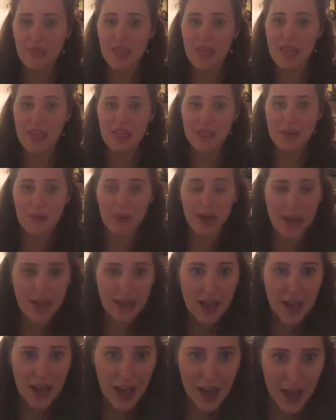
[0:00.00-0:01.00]

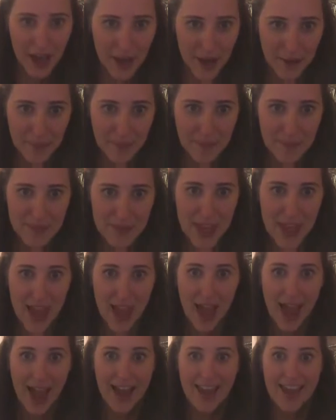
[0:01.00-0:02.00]
anyway,
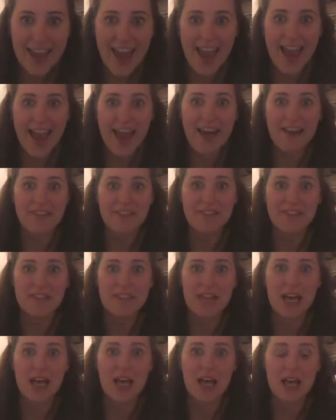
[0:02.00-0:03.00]
I have
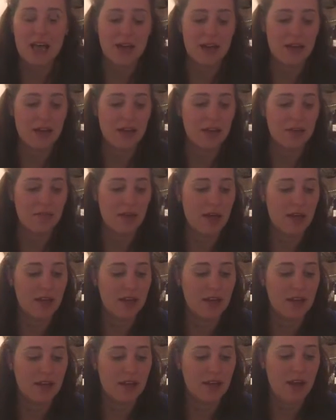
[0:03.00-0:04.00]
some
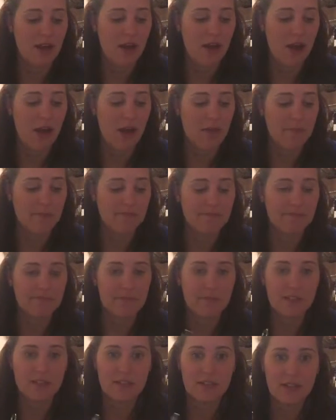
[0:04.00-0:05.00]

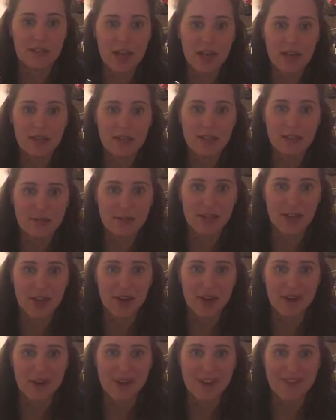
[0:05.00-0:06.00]
just kind of some
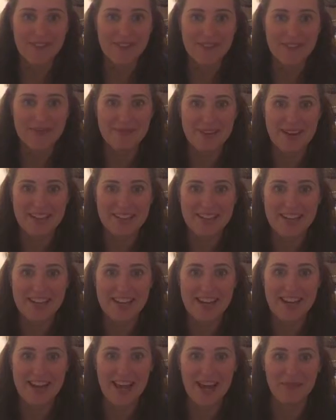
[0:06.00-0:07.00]
general
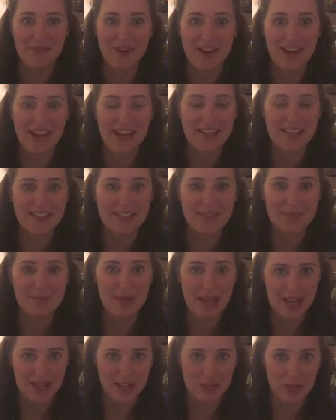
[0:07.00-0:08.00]
information on what kinds of
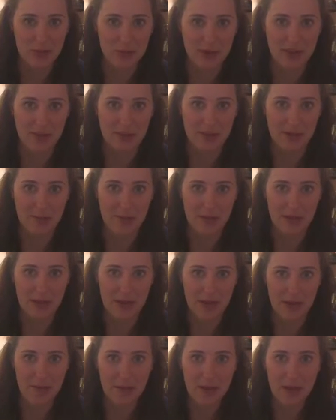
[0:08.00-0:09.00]
supplies you might want to
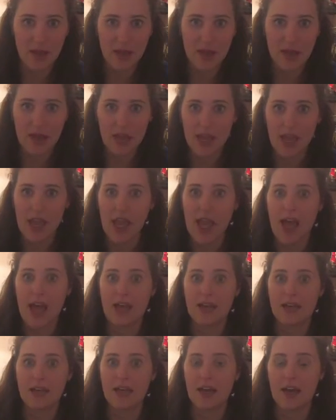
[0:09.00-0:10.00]
pick up,
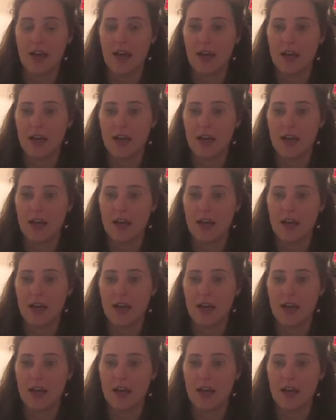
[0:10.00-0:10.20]
and